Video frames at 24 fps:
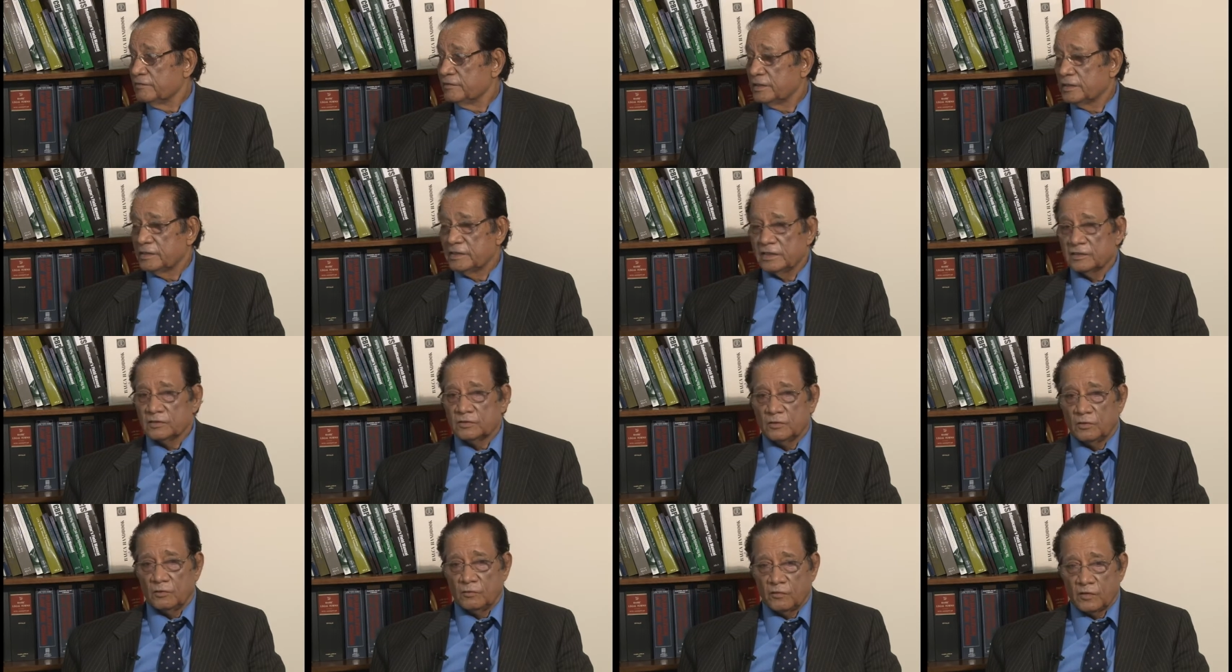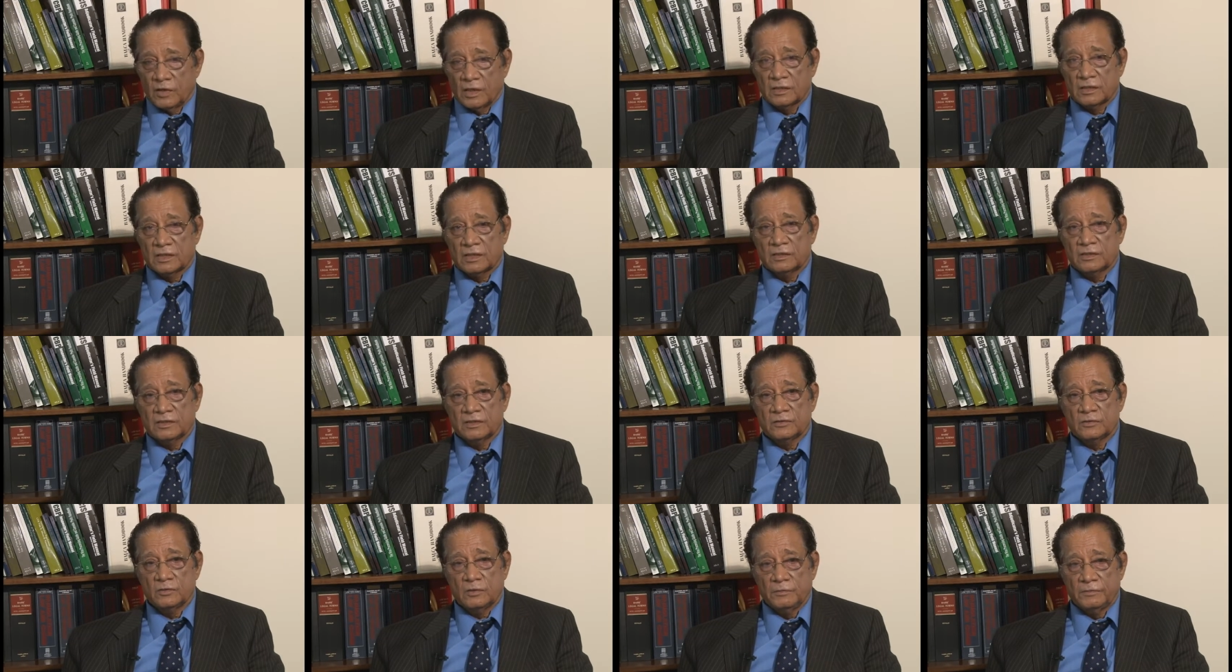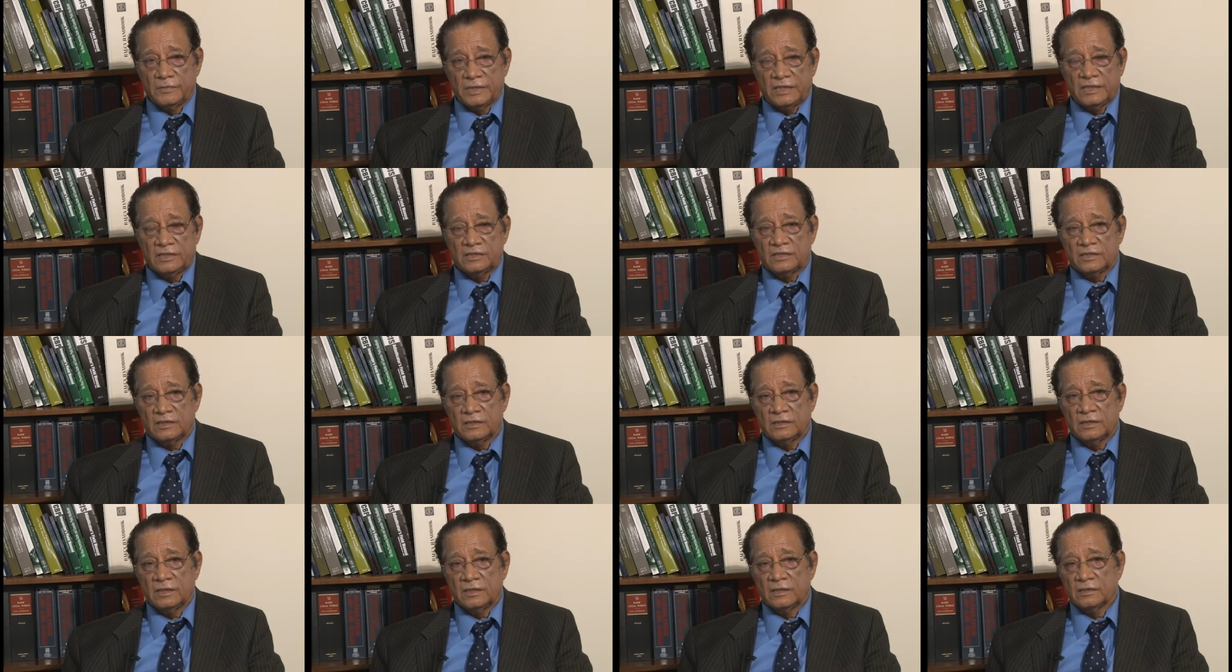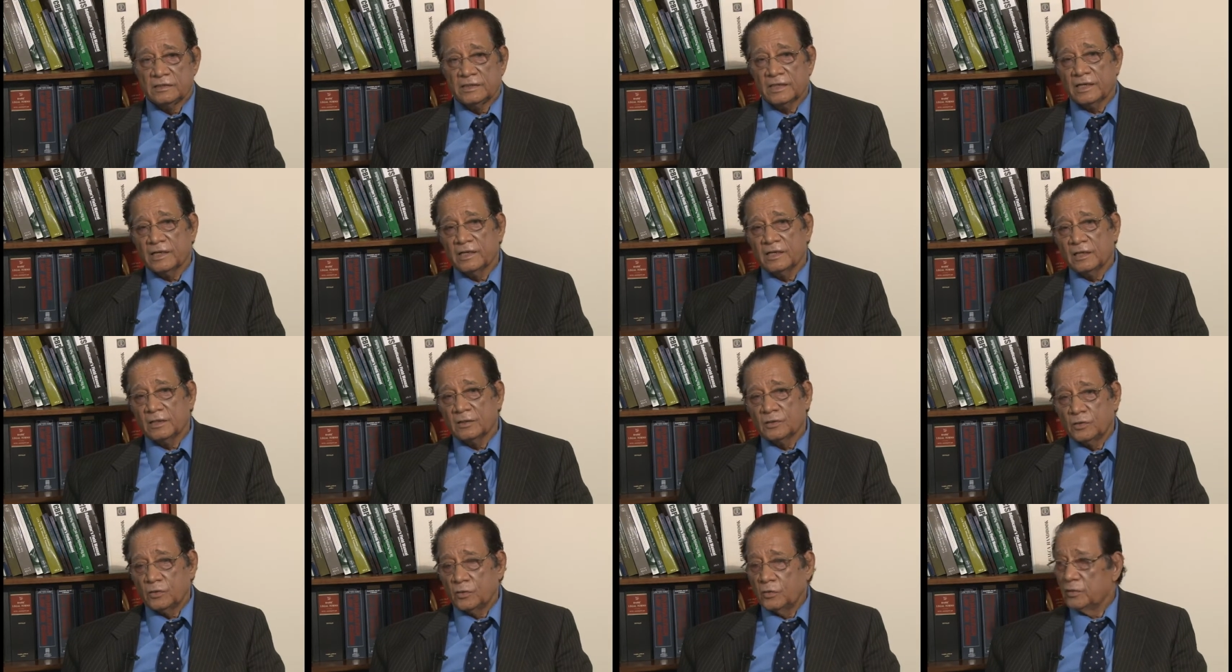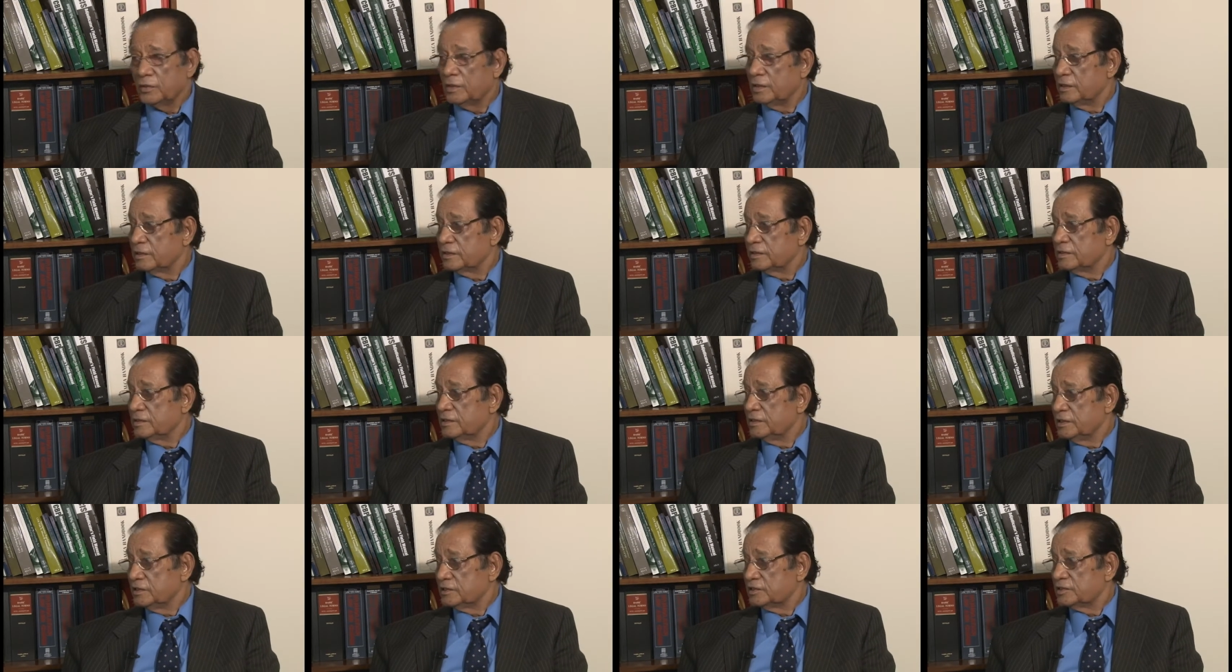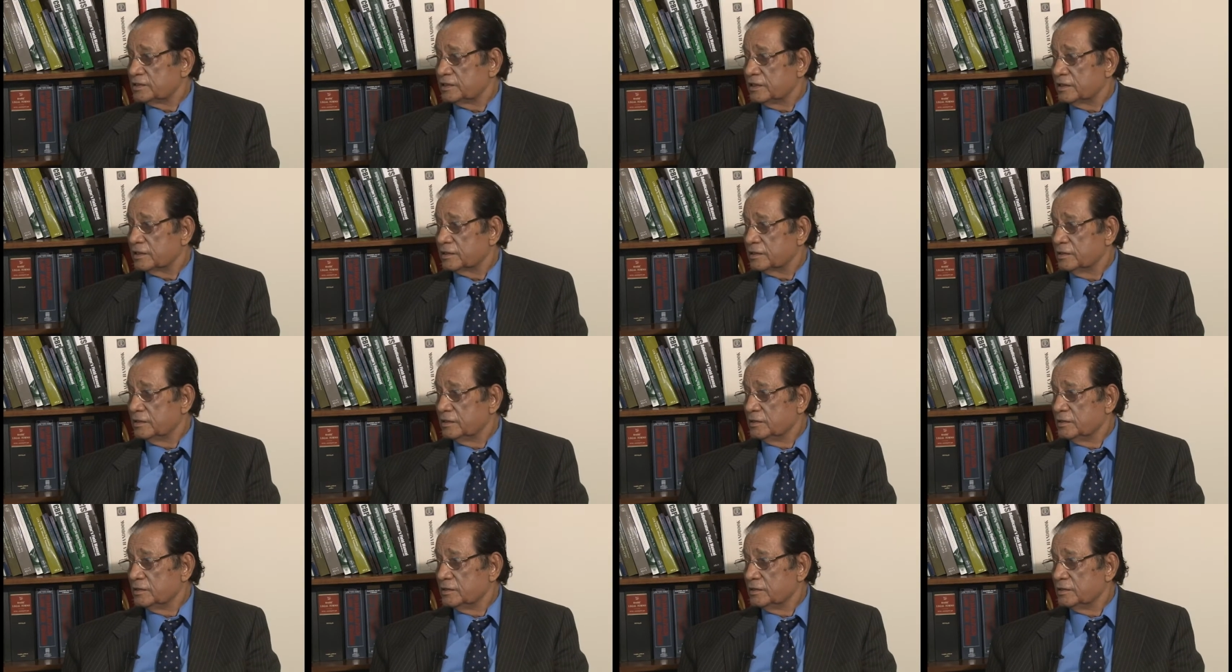where there is no water there is no medicine they cannot go and reach there